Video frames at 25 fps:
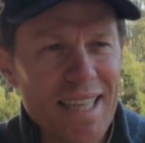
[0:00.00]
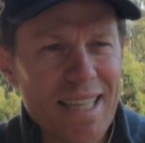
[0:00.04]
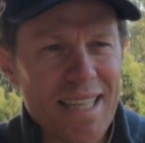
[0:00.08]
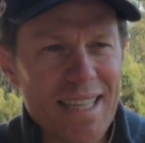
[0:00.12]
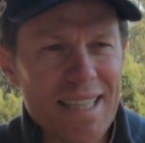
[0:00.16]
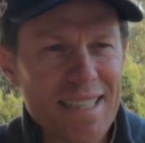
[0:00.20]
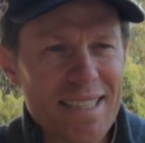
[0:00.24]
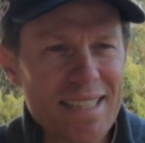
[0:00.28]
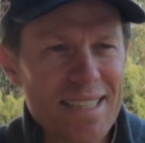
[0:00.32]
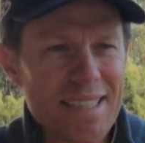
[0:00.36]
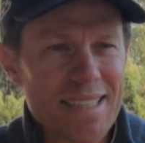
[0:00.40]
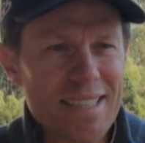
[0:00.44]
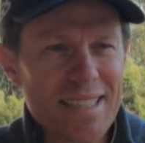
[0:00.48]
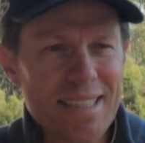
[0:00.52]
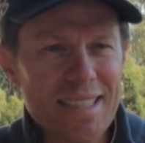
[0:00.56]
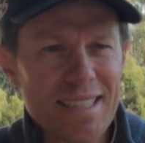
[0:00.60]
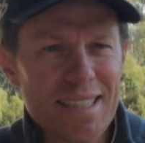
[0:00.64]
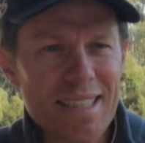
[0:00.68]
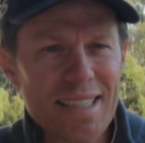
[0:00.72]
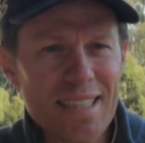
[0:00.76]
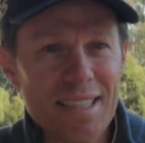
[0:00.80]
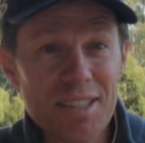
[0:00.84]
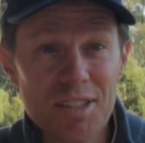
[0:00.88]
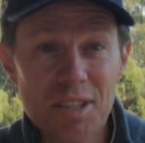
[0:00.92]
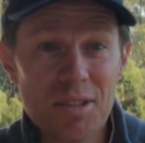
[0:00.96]
and
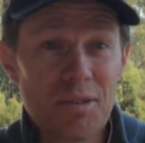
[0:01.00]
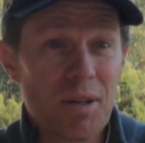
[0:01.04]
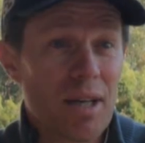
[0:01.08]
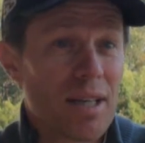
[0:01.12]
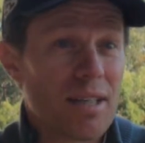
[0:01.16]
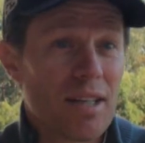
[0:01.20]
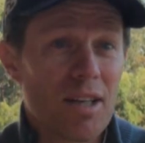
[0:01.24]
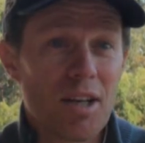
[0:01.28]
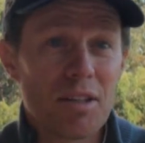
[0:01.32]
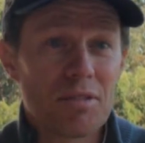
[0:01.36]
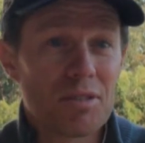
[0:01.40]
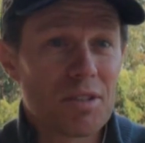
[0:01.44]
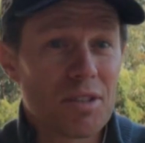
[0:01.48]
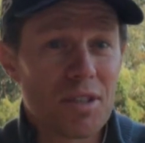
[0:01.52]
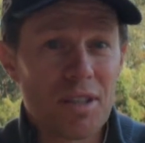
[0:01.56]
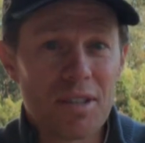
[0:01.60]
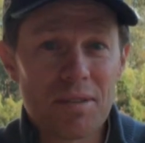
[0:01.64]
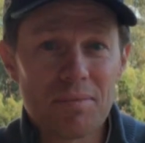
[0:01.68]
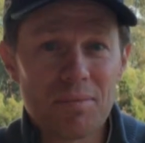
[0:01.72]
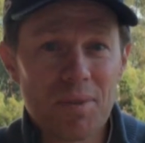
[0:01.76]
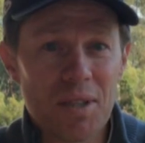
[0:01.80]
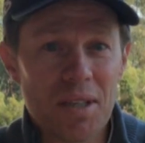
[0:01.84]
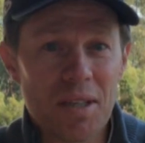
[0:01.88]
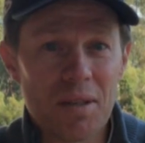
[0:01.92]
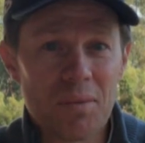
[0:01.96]
uh, it's a great
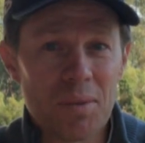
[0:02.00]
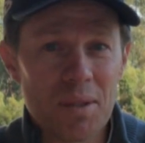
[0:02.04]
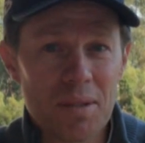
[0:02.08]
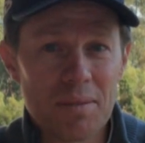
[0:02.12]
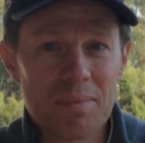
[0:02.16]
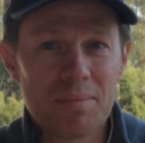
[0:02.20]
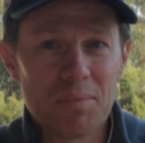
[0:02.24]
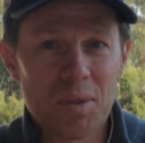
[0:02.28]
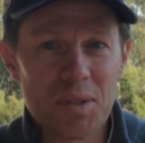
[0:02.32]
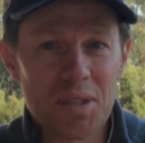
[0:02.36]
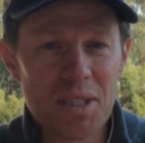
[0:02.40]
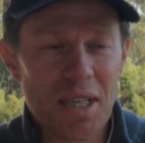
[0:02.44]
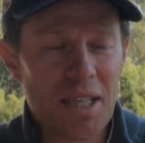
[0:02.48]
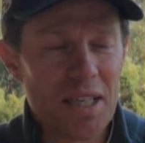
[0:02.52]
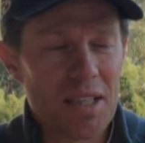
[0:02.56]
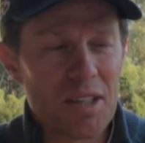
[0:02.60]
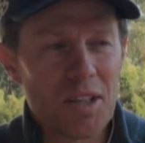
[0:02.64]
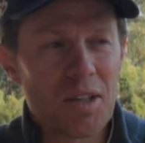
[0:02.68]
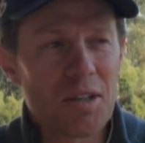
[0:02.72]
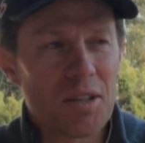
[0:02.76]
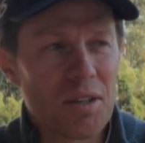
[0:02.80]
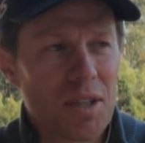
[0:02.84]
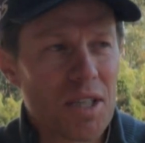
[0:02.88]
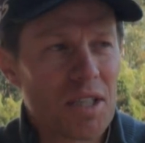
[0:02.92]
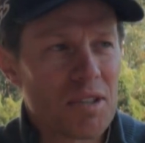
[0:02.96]
lifestyle. You know, we, we take
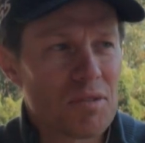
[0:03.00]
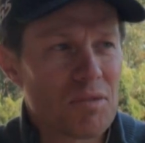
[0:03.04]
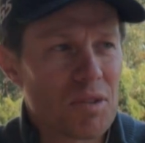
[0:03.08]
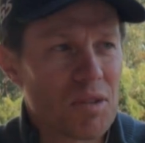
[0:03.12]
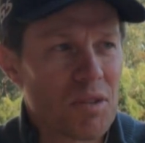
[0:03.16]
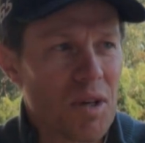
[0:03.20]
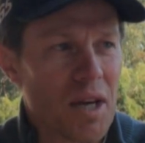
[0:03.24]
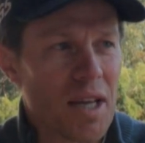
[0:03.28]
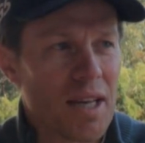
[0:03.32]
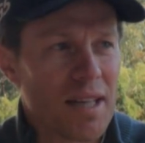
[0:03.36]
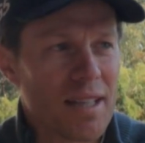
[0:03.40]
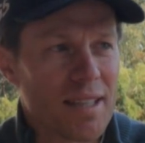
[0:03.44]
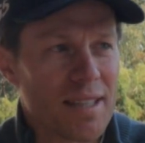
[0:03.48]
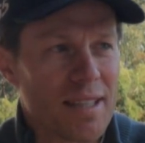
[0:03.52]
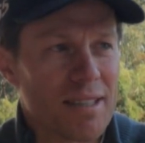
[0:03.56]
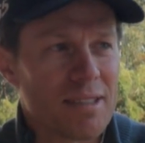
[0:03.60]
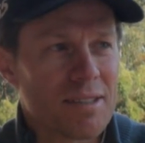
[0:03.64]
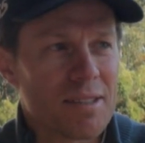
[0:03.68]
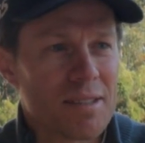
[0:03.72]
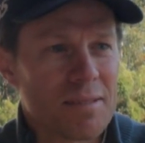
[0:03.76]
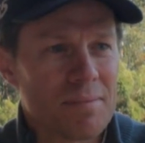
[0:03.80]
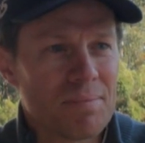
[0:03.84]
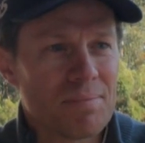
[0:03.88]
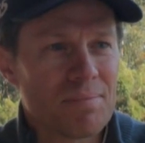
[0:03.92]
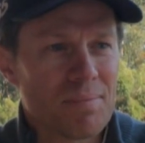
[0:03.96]
a lot of things for granted
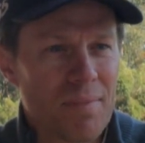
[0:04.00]
here,